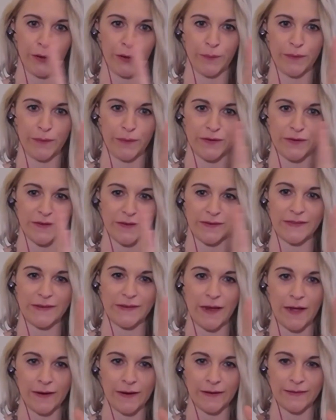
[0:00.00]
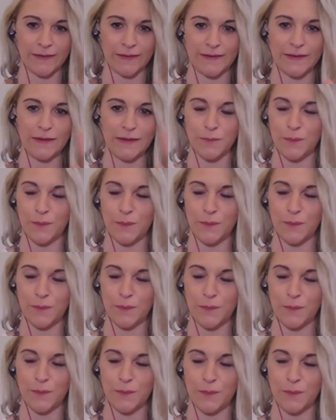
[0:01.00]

which is the tongue and the teeth, but there's like